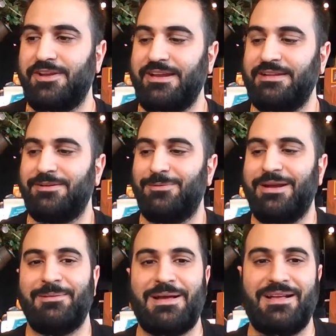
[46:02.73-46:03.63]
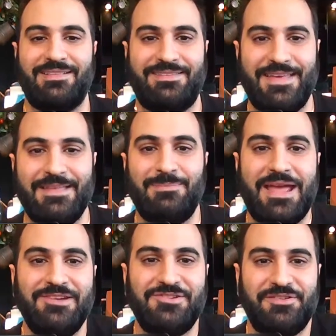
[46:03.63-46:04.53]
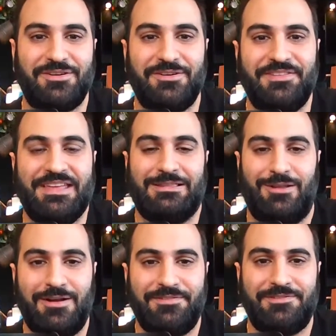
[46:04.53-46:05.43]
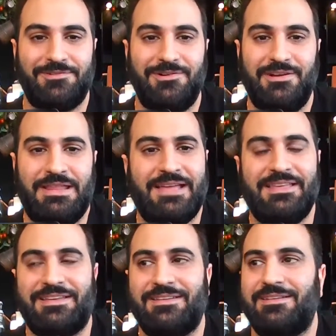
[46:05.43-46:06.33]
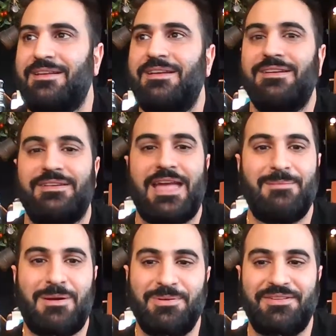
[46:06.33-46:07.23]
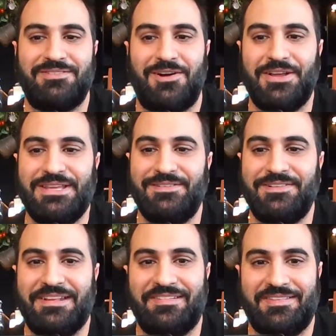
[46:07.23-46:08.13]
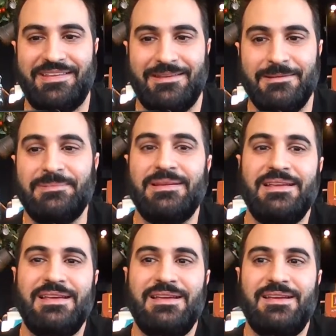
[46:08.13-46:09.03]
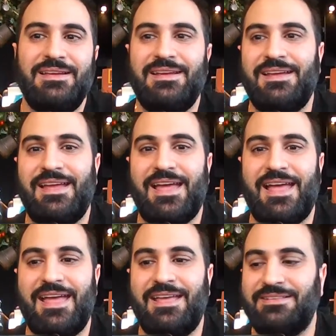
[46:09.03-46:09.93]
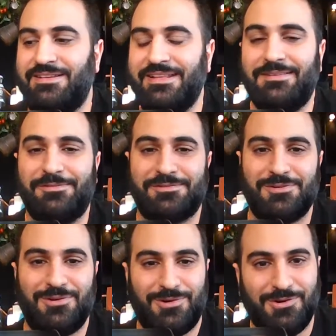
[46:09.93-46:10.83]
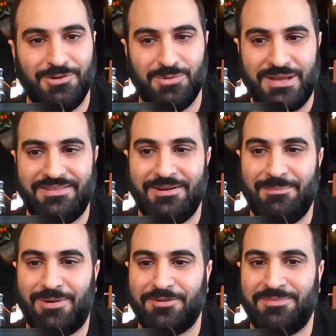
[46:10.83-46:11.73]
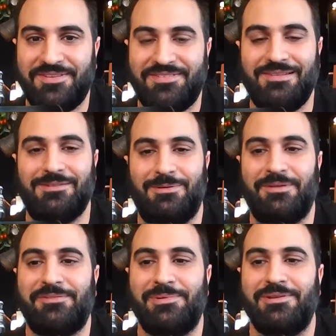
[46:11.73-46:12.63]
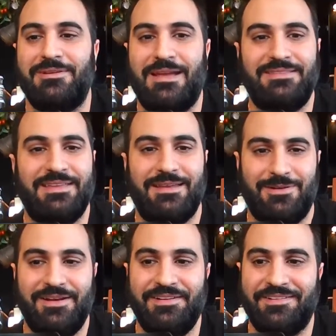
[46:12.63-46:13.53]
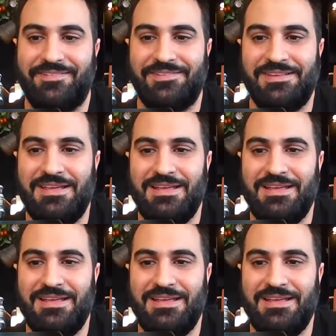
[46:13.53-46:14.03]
need to read about 10 pages of their life story and how they came up with this idea for this dip. And you need to scroll all the way to the bottom to see the recipe and the ingredients.